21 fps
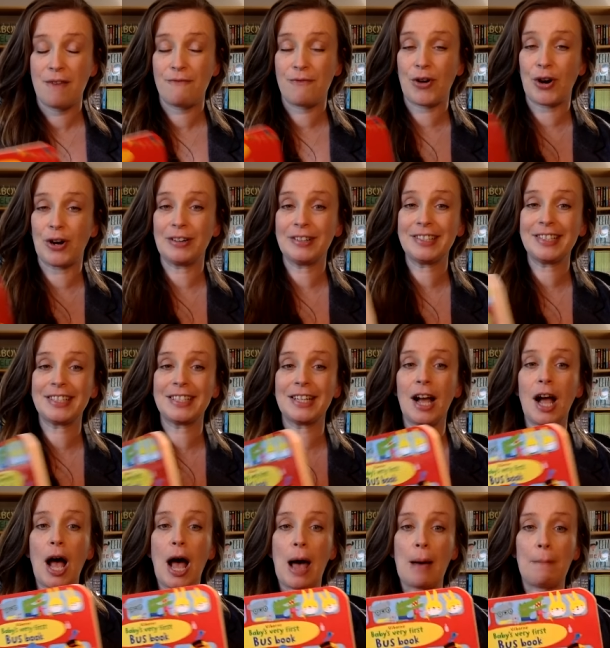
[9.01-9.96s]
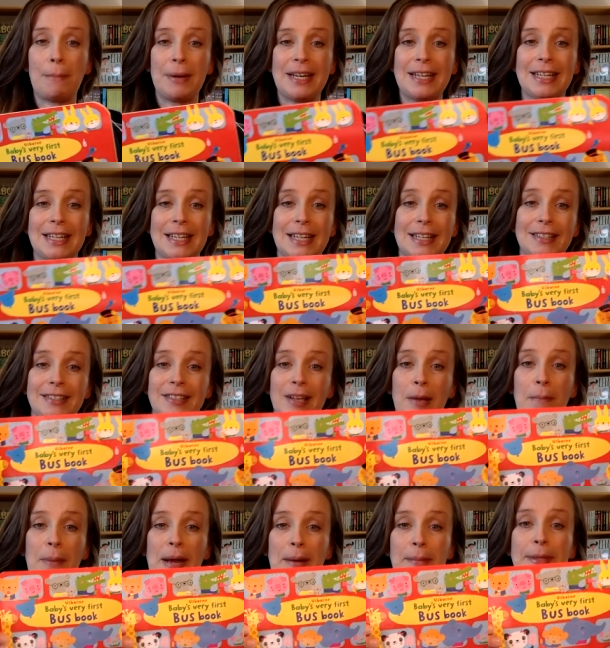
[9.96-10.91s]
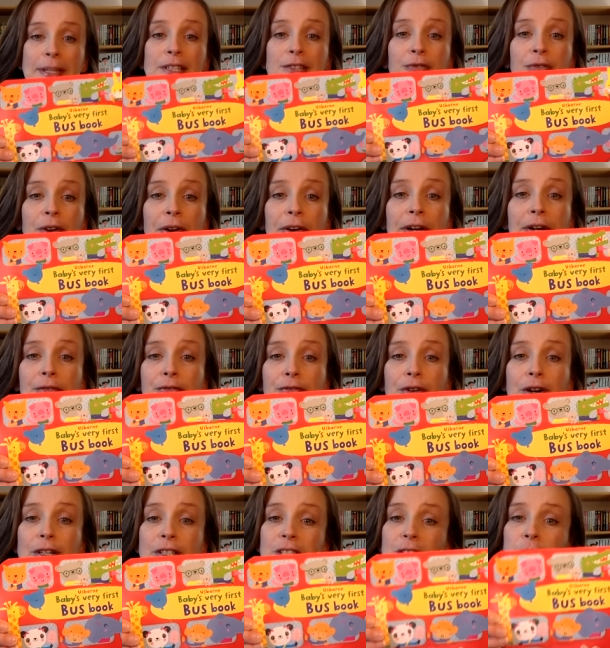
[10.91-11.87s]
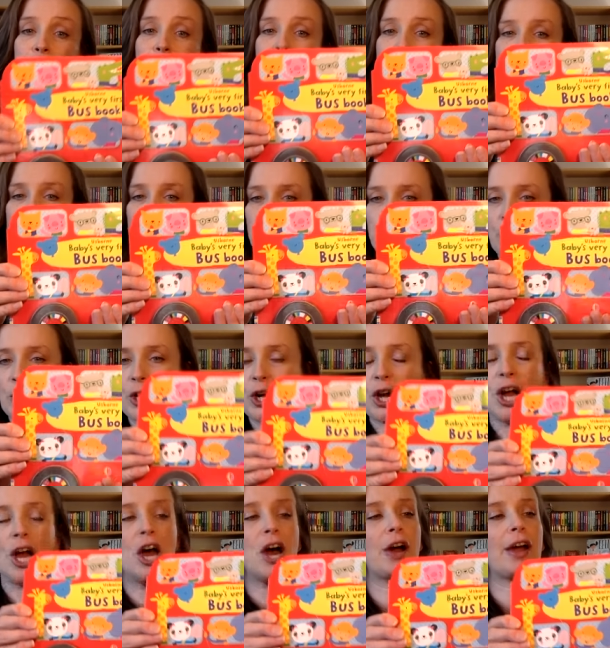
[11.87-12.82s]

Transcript: First up is Baby's Very First Bus Book.